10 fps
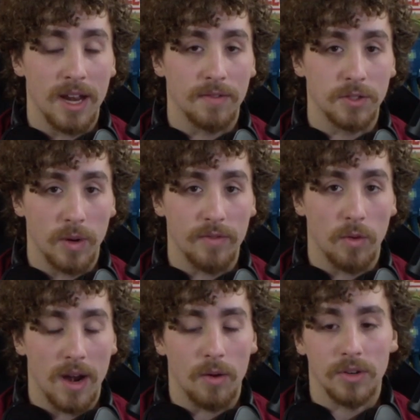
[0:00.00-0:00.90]
24
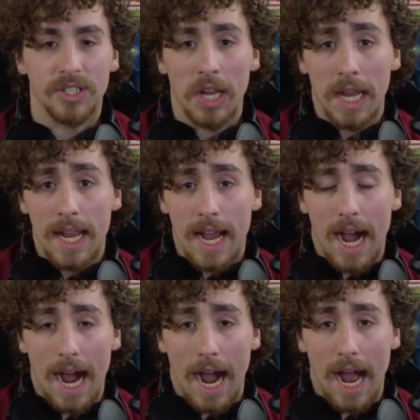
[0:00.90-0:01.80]
hours,
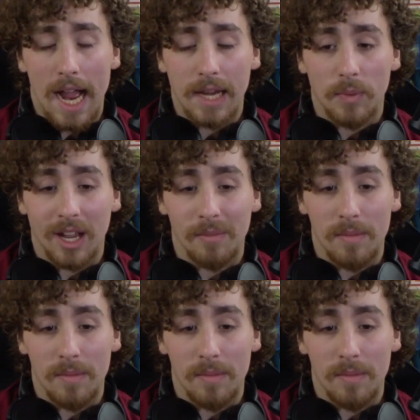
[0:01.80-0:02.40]
I'd recommend